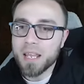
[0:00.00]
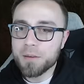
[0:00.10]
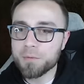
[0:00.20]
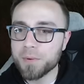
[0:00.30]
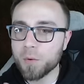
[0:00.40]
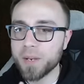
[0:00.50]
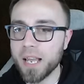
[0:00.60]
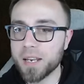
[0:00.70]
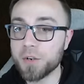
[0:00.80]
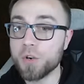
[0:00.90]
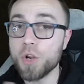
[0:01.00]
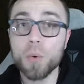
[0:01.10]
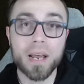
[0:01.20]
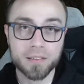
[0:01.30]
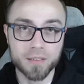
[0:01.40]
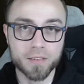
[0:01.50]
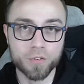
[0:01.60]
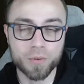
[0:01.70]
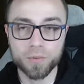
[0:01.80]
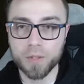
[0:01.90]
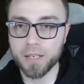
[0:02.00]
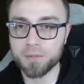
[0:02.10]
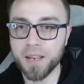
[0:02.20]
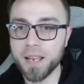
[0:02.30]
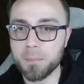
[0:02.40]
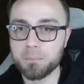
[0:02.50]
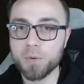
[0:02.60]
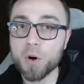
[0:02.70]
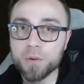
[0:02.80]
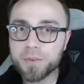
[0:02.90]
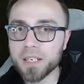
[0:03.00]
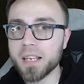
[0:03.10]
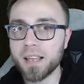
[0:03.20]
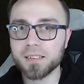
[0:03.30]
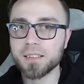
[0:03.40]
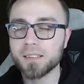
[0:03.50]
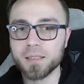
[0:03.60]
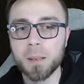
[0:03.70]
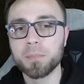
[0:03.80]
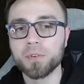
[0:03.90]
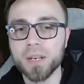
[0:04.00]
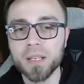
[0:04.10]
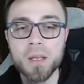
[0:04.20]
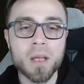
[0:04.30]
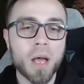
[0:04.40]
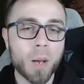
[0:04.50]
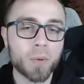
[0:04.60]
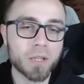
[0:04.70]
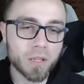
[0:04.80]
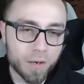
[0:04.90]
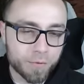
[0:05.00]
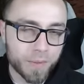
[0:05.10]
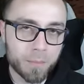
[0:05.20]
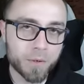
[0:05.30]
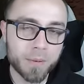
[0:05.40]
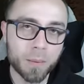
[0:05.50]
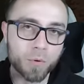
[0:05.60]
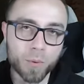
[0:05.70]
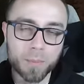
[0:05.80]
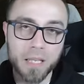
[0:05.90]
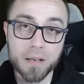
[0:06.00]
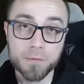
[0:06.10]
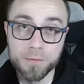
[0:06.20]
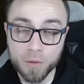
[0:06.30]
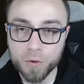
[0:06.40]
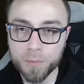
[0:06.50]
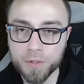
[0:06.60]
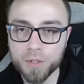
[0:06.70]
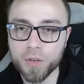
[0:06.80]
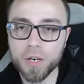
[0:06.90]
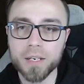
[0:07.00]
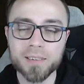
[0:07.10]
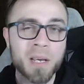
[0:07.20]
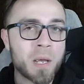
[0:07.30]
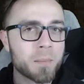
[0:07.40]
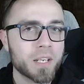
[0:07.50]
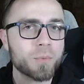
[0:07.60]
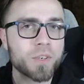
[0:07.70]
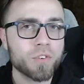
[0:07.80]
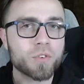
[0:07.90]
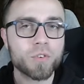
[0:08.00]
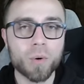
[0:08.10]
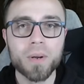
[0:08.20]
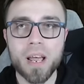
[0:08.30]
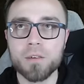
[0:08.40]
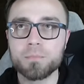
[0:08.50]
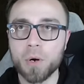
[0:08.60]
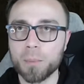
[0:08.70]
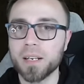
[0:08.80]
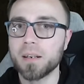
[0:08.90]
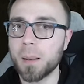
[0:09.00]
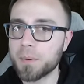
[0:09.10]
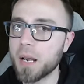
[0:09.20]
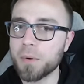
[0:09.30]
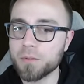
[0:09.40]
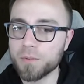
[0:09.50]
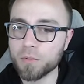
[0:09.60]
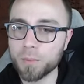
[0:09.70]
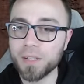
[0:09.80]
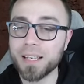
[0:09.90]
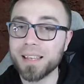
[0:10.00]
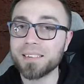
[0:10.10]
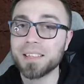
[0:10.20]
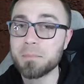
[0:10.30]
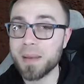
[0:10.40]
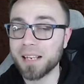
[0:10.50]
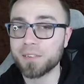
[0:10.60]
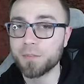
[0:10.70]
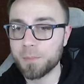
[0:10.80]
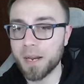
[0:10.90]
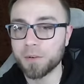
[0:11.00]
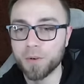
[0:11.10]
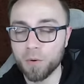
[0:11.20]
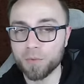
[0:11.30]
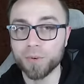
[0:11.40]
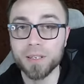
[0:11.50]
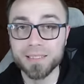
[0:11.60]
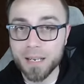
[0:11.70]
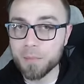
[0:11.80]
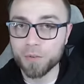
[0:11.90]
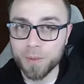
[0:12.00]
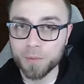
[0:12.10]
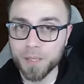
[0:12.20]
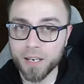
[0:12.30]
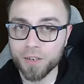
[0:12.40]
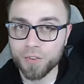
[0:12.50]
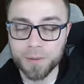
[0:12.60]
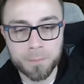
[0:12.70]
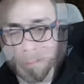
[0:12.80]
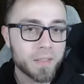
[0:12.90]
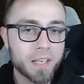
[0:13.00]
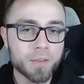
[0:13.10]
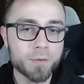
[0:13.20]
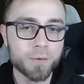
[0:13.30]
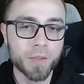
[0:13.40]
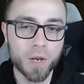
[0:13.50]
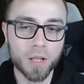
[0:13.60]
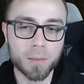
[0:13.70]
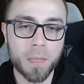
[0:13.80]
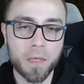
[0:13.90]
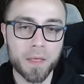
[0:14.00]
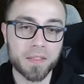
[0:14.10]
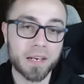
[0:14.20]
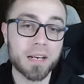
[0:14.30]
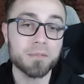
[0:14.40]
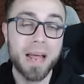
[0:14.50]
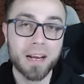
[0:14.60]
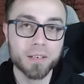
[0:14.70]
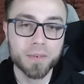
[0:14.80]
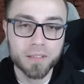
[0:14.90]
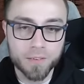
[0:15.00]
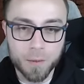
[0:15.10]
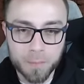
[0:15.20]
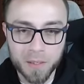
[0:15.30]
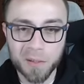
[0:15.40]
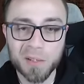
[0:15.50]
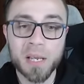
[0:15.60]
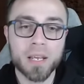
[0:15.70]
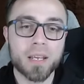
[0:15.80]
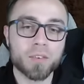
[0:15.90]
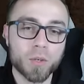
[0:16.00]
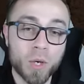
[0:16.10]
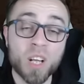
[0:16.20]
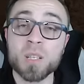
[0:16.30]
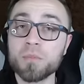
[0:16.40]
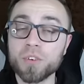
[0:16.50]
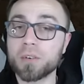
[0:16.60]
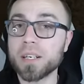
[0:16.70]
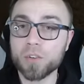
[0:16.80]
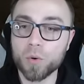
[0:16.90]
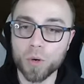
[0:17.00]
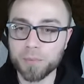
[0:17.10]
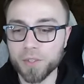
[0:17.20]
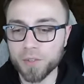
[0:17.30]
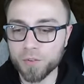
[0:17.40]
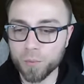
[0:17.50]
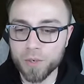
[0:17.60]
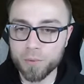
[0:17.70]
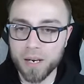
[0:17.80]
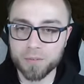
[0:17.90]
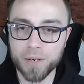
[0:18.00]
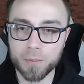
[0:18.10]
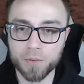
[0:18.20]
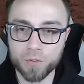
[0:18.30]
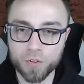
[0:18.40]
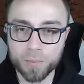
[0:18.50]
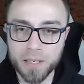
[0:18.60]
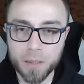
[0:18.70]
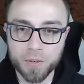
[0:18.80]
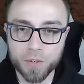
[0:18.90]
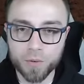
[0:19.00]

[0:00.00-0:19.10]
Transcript: If we had no essence issues, like if I had perfect essence tempering, I would love for them to be able to apply vulnerable to targets, because we just don't have permanent uptime on vulnerable, and that is a massive amount of our overall damage multiplication. Then lastly, for the Golem, the thing that kind of activates the build is Golem generates corpses when you activate them. So just being able